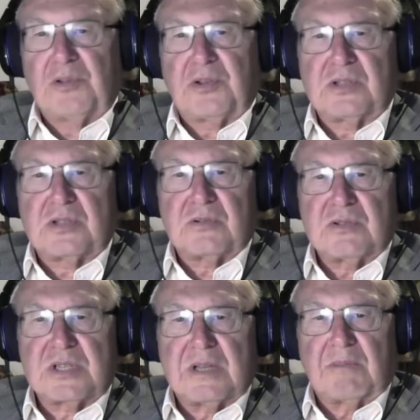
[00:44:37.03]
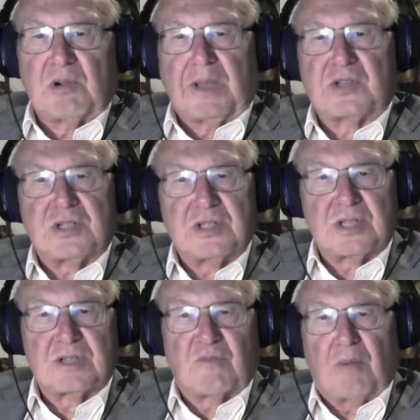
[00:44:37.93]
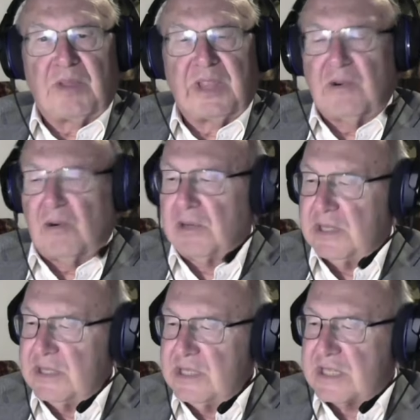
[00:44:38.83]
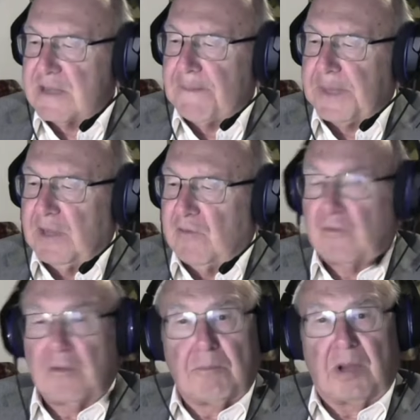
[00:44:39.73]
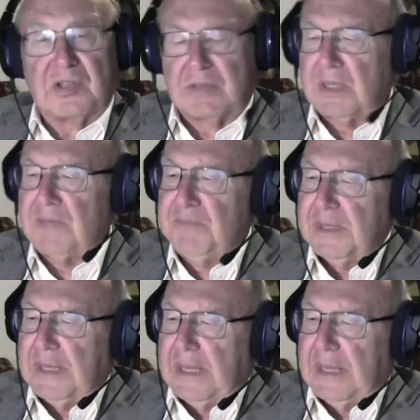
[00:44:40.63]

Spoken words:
also to some questions from the audience, if possible,